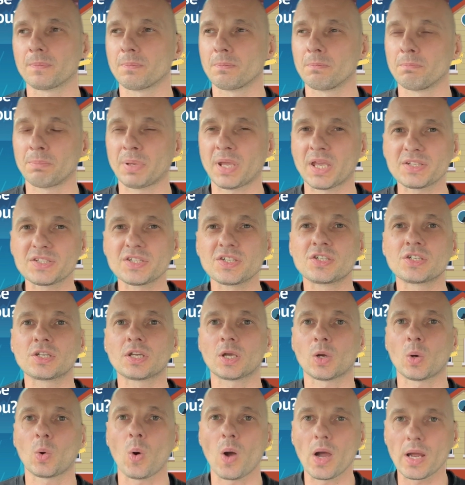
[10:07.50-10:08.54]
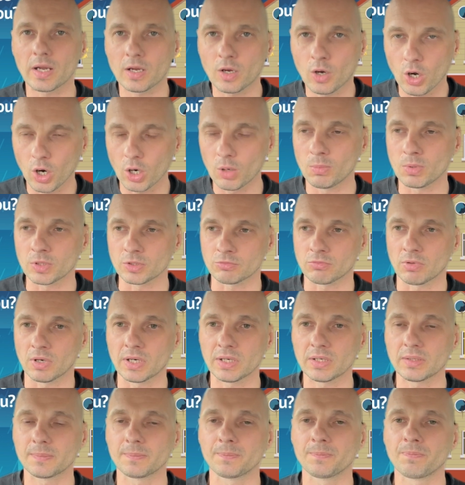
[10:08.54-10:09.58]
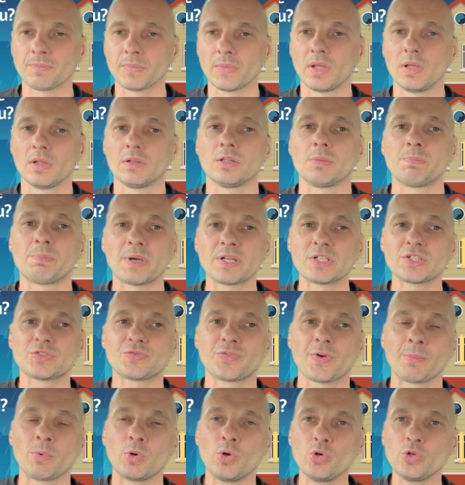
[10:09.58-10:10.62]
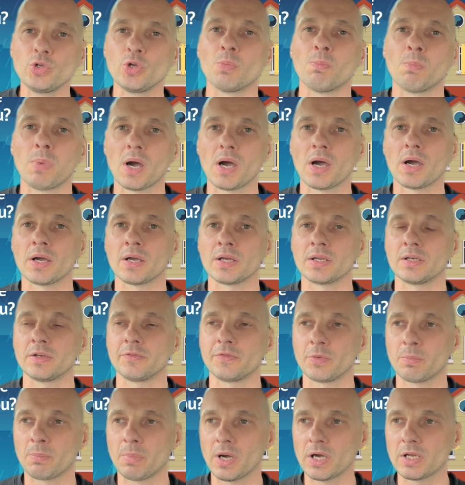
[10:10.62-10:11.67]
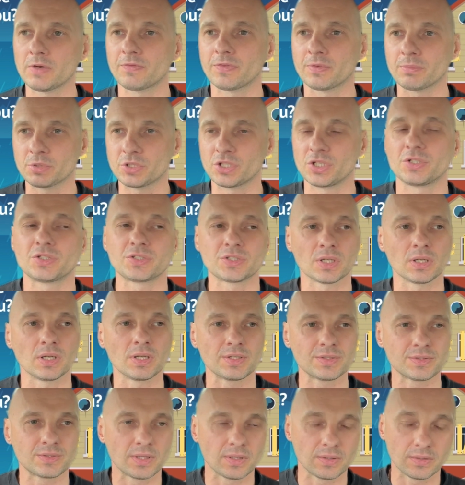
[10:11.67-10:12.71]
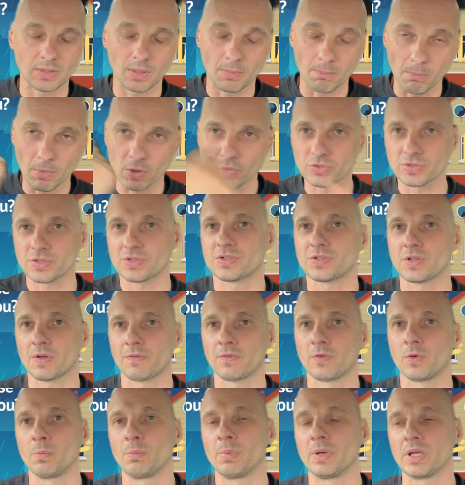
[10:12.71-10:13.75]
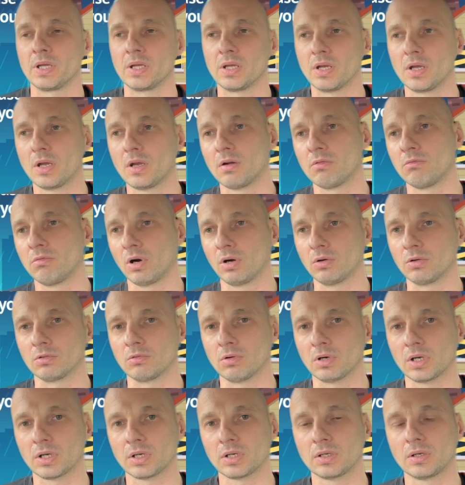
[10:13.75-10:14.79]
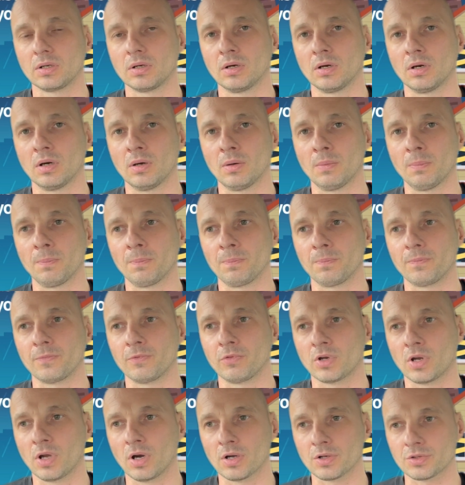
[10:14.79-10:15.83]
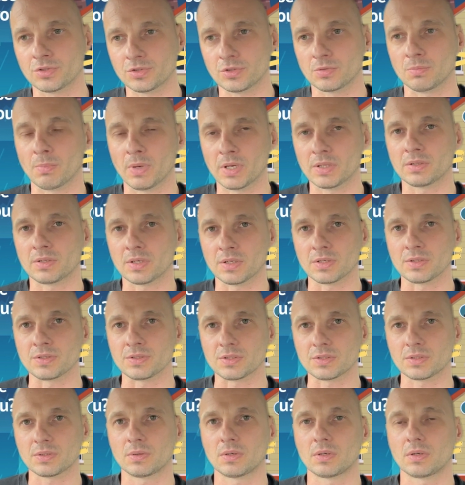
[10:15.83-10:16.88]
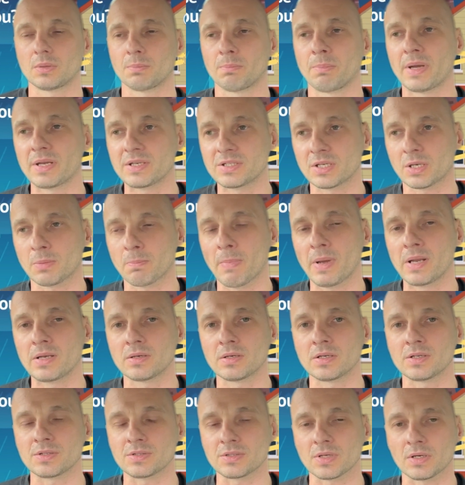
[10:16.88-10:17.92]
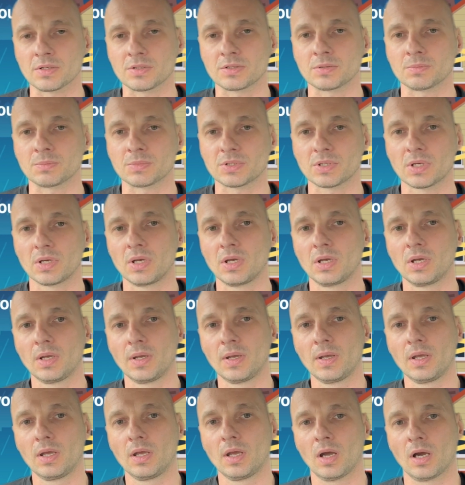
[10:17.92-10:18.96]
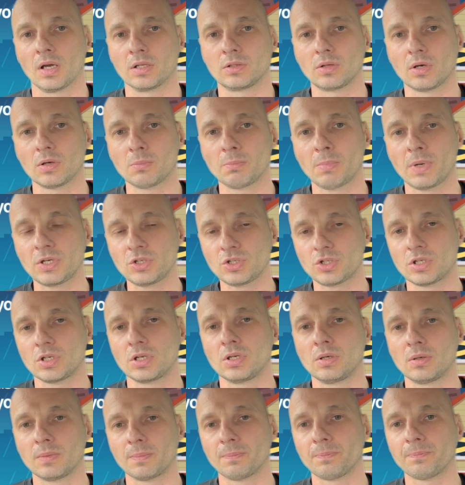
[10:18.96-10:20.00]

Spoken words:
because it's quite common, right? Depends from who you're buying. If you're buying from shit sellers, the most of the stuff will be wrong, right? Regards to maintenance, basic maintenance items. I don't mention